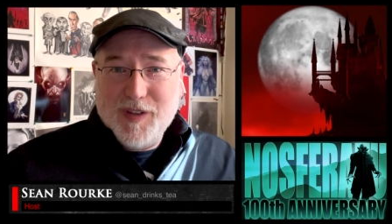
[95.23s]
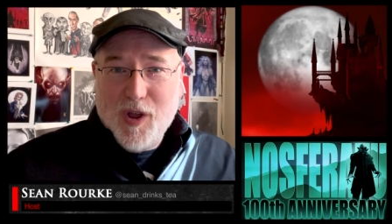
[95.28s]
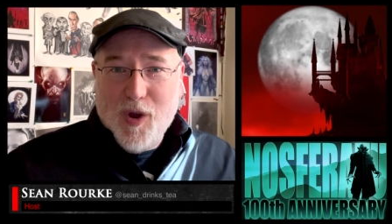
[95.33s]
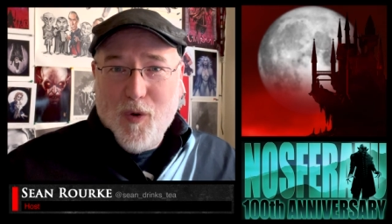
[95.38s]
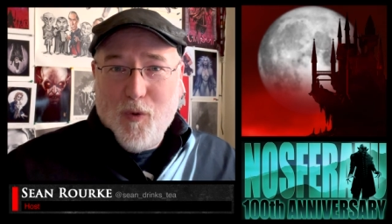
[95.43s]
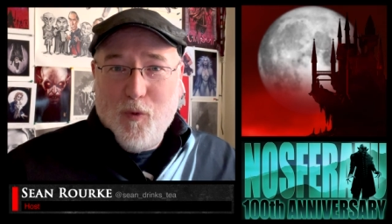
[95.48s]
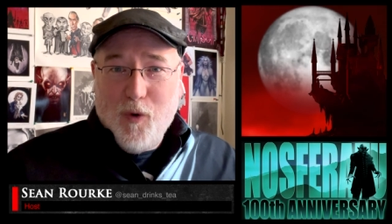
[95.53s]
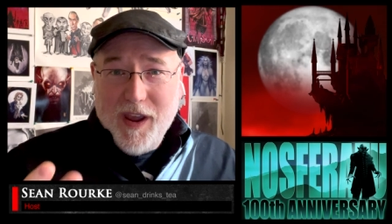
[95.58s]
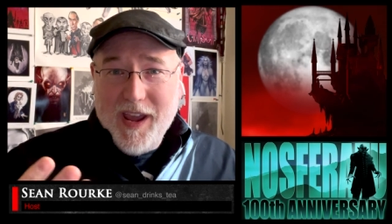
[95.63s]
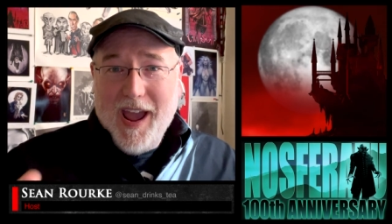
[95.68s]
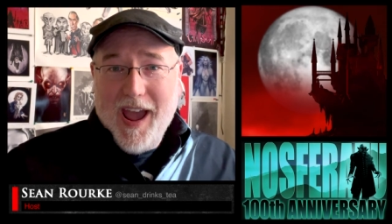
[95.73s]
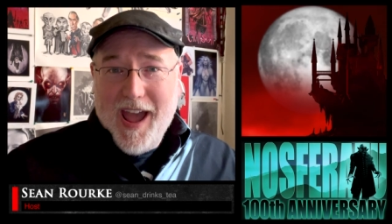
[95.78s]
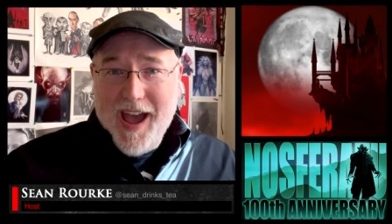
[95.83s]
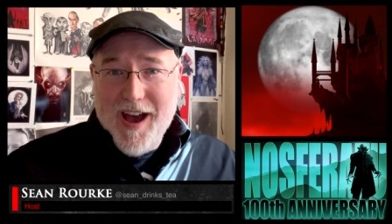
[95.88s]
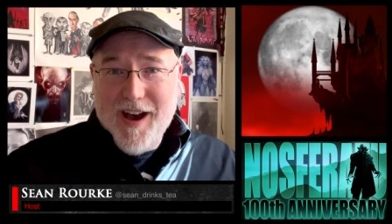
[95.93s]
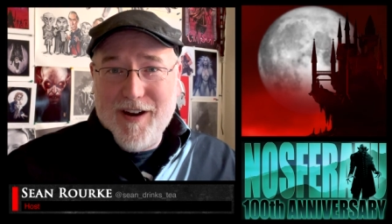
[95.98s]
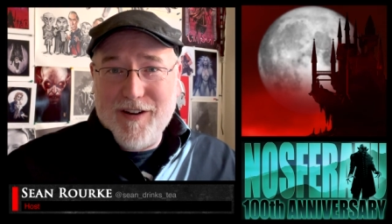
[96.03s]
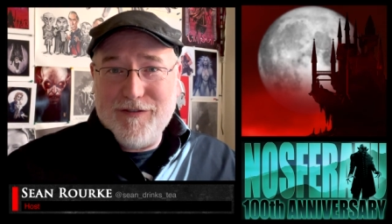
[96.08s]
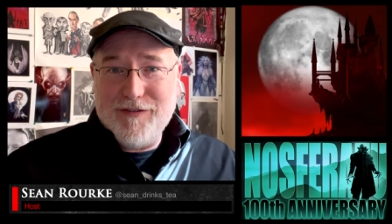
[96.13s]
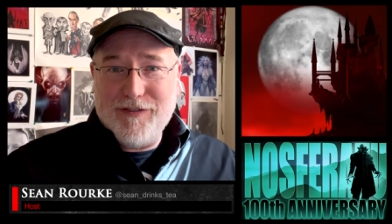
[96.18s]
we
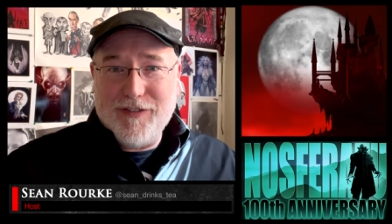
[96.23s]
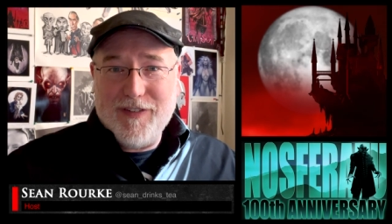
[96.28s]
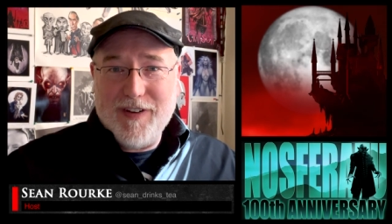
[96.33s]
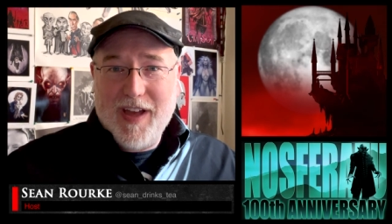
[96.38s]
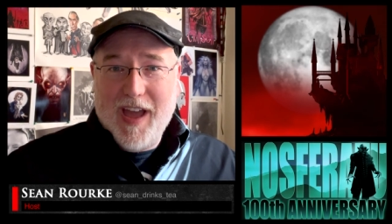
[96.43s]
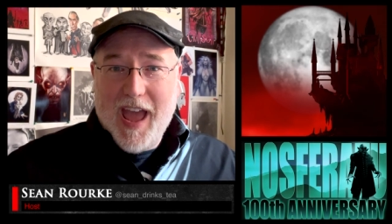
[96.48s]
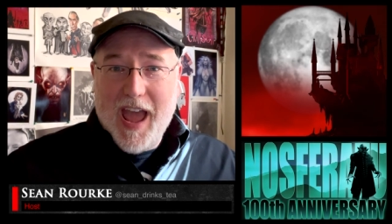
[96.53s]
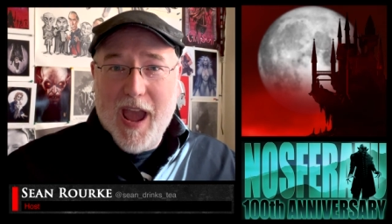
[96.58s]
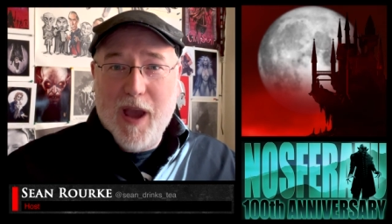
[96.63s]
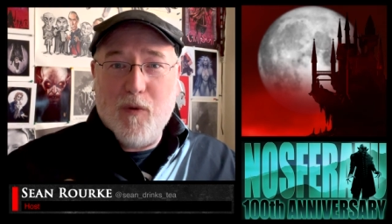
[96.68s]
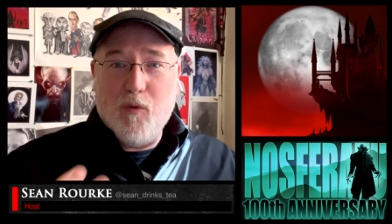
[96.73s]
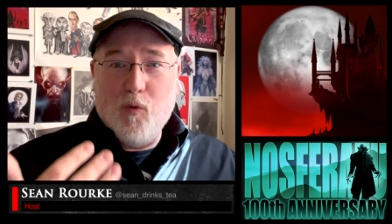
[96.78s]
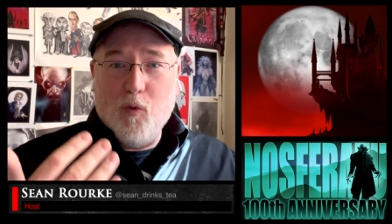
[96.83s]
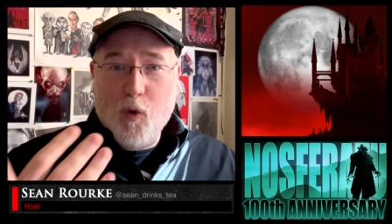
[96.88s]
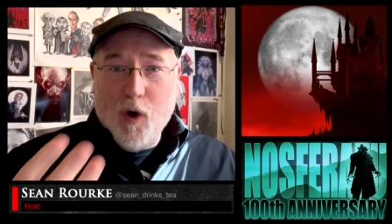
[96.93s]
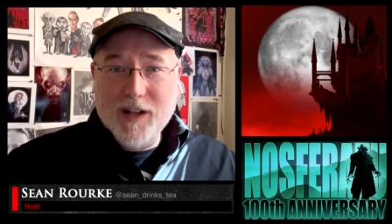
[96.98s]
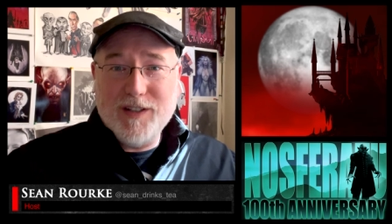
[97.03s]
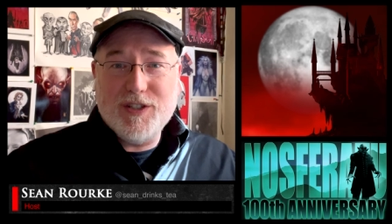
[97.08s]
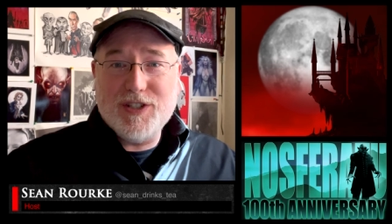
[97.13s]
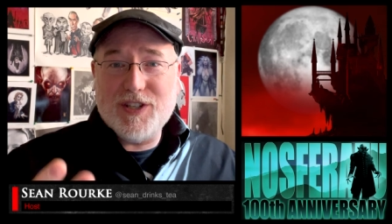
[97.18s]
have a
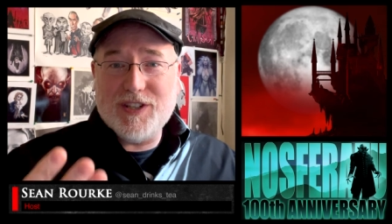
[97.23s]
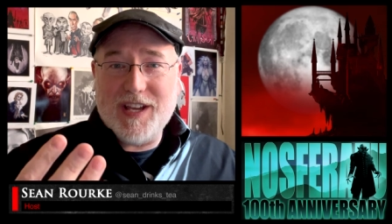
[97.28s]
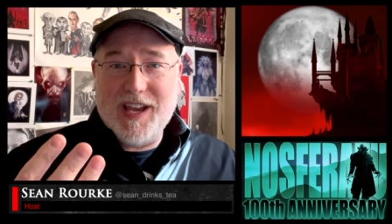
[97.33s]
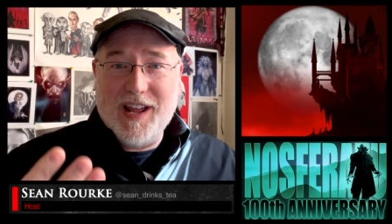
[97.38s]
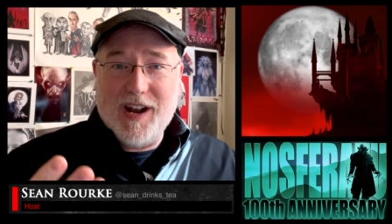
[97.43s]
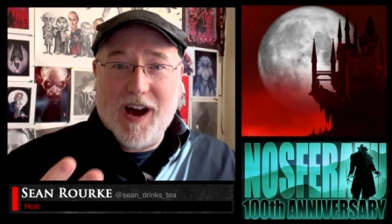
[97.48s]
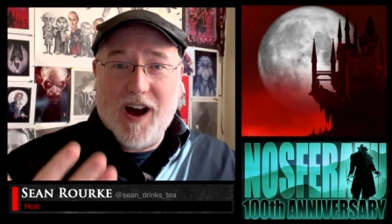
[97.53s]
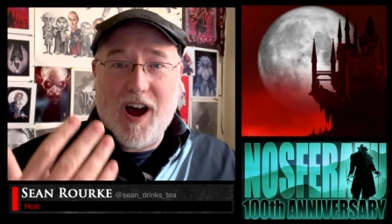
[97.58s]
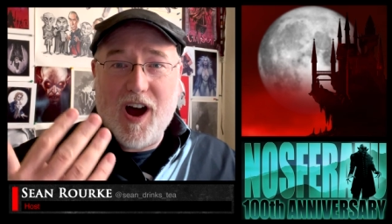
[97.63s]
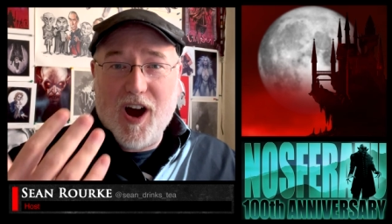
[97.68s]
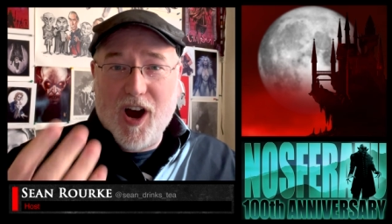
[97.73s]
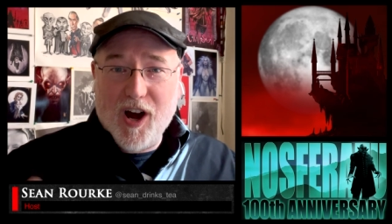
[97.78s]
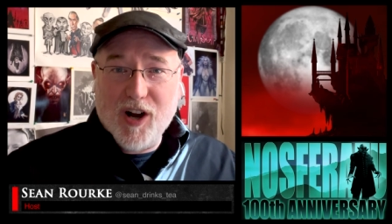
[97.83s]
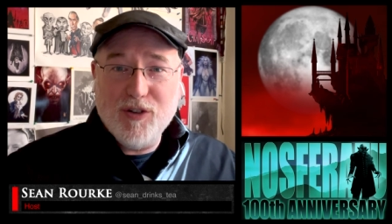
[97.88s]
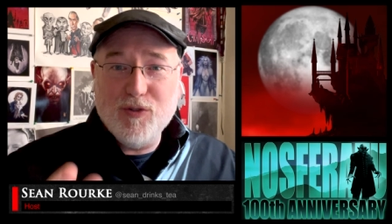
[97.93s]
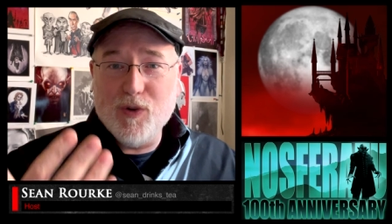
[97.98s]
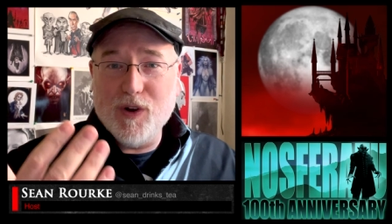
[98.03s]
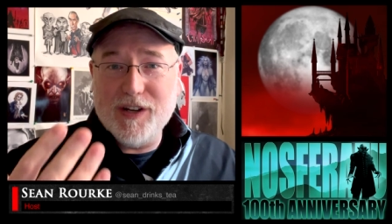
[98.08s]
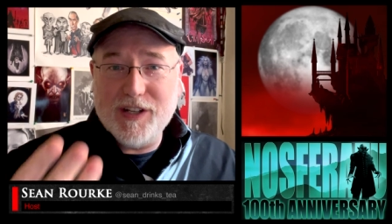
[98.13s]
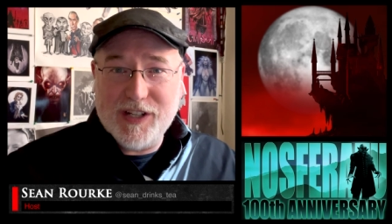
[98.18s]
once in a
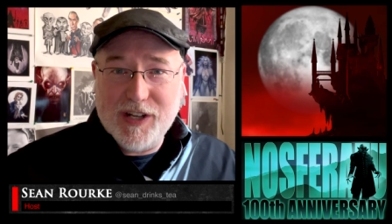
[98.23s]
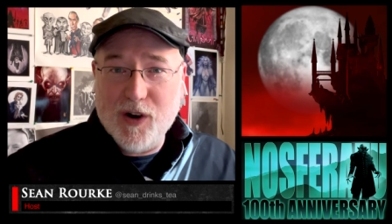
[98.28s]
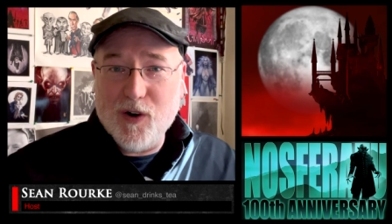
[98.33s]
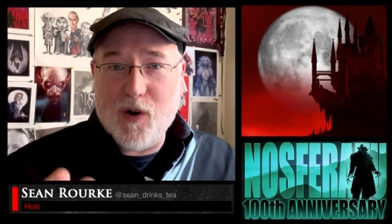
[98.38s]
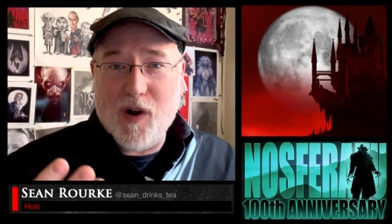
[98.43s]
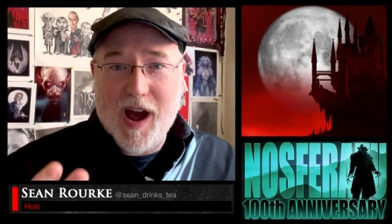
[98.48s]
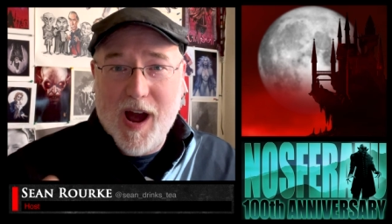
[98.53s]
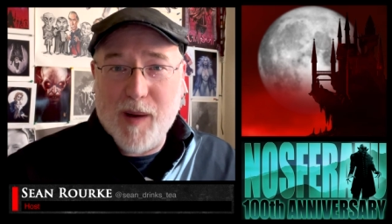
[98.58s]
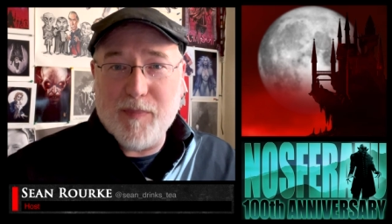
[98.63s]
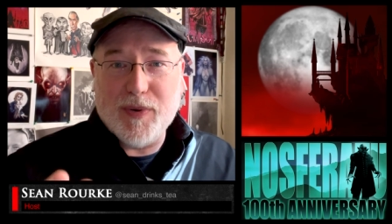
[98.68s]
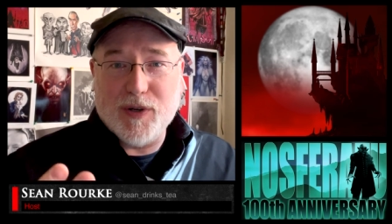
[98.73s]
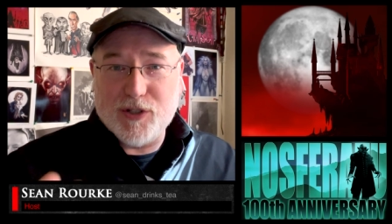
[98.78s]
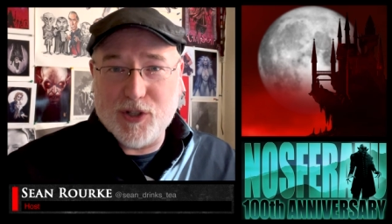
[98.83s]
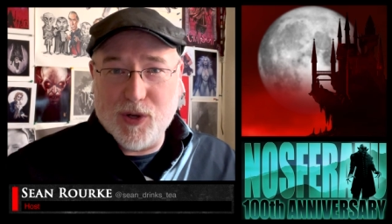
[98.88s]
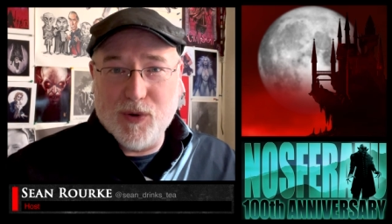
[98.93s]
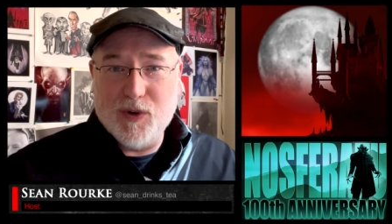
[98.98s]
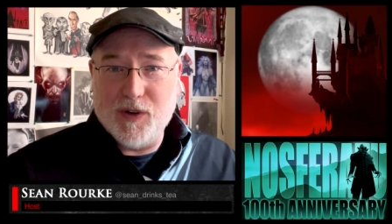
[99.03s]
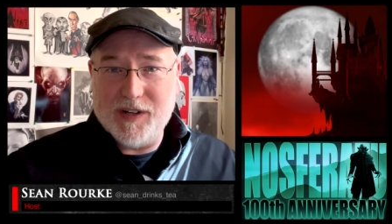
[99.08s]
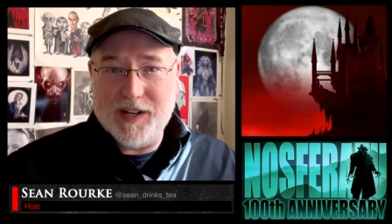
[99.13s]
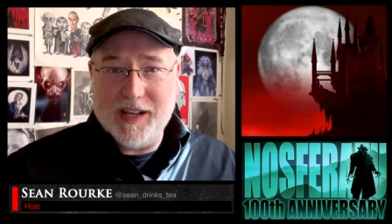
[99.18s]
hundred year
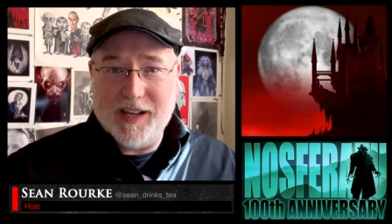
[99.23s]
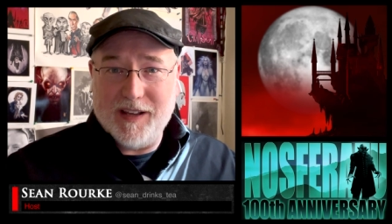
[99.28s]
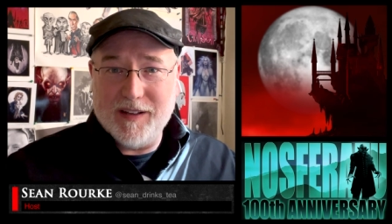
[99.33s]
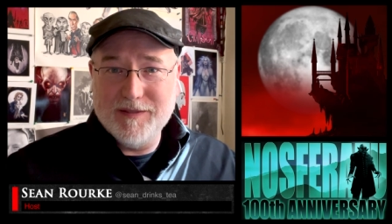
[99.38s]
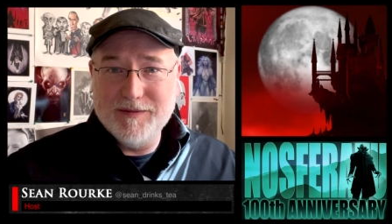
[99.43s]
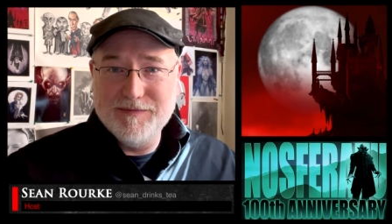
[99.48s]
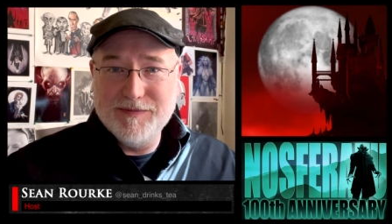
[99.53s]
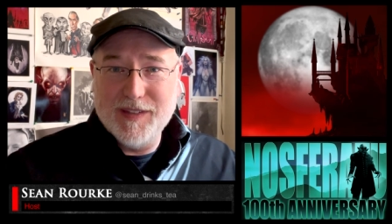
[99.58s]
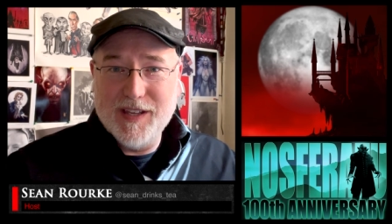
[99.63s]
opportunity